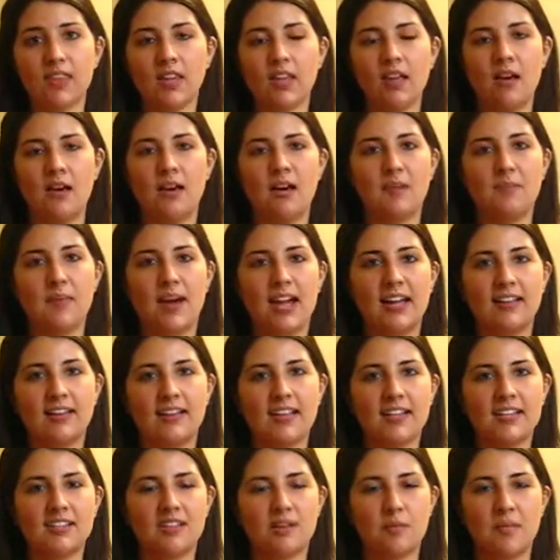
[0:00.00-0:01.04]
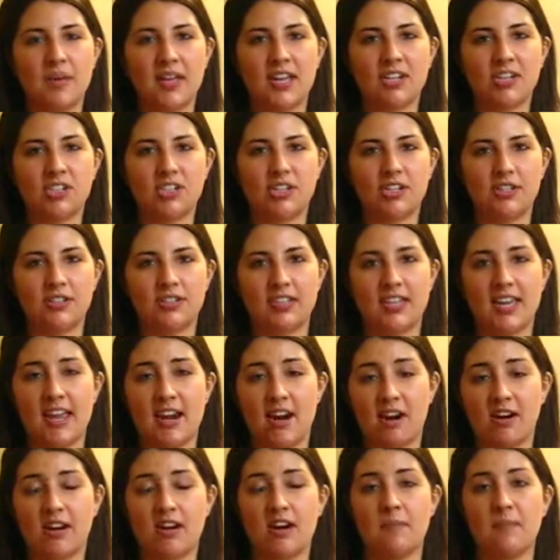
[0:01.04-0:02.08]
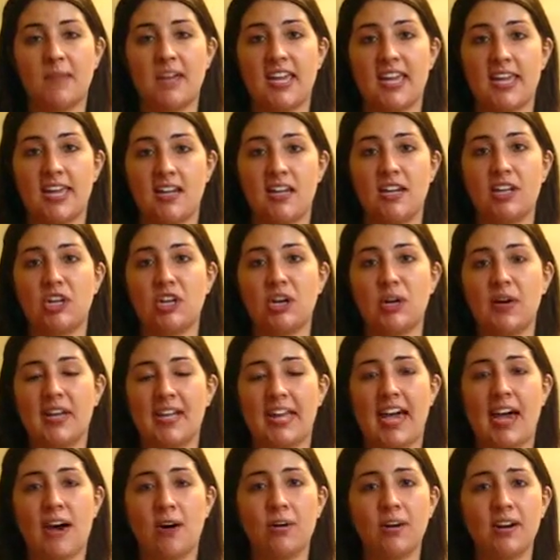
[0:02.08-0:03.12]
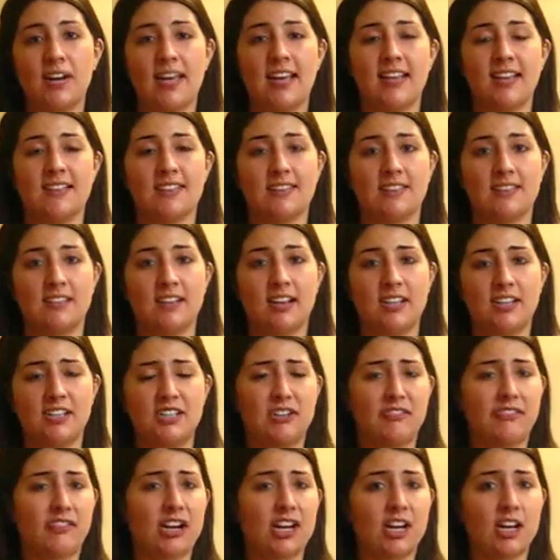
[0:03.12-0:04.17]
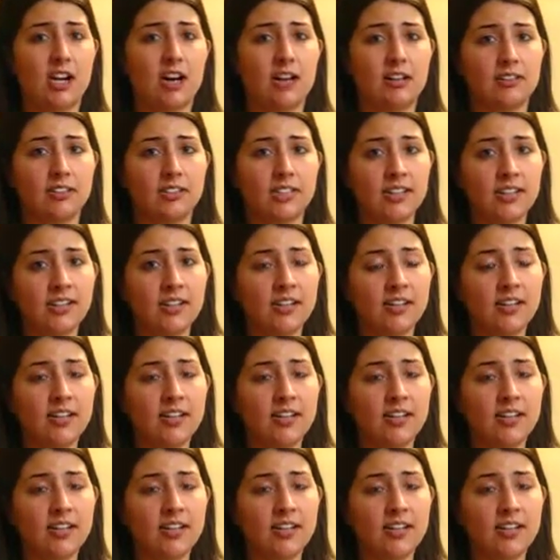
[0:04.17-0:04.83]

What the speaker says: I like to picture the air coming in and going out as a different color.